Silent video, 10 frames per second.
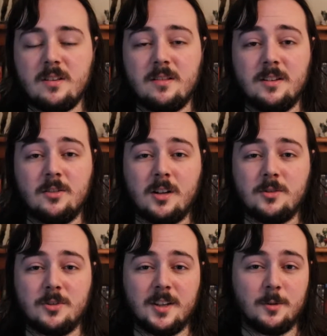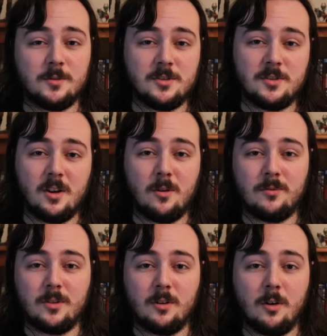The title sequence itself,
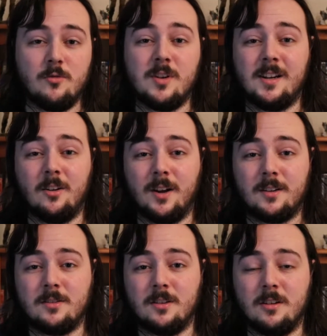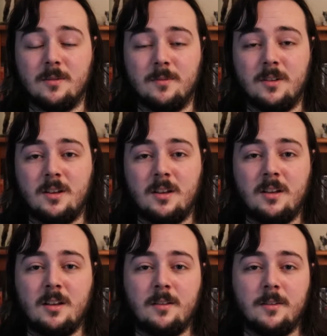you know, I really liked
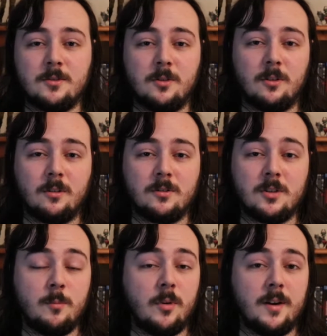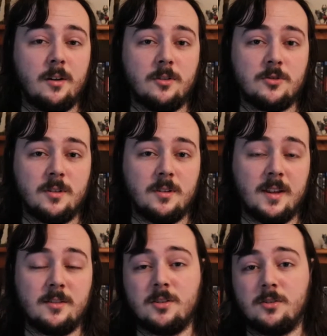the song sung by
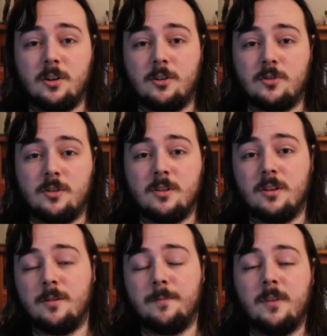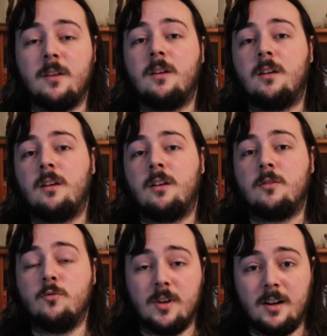Nancy Sinatra,
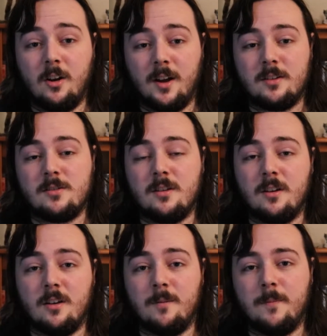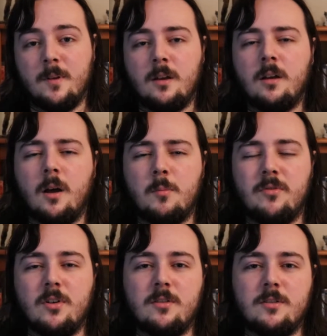really liked. I
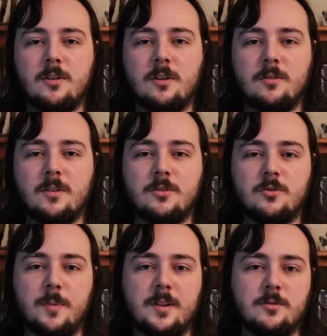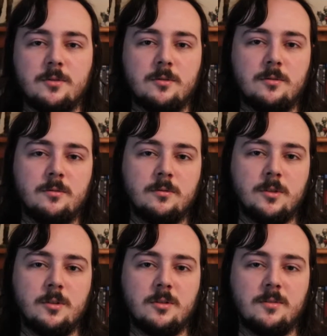prefer, you know, the instrumental
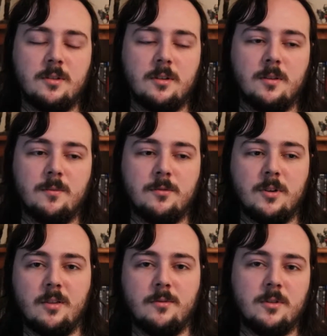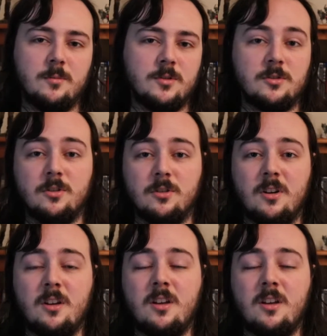use of it throughout the film, the score,